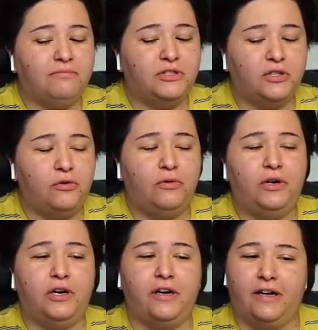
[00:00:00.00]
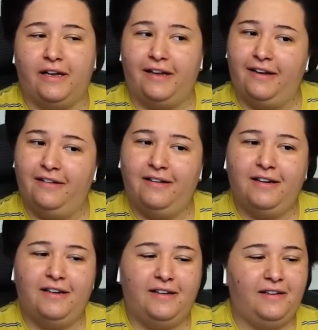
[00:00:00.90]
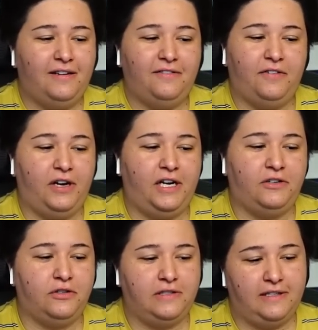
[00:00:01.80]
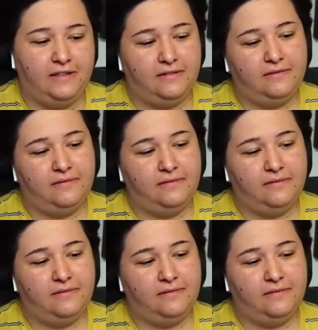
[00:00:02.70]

so good. Very interesting.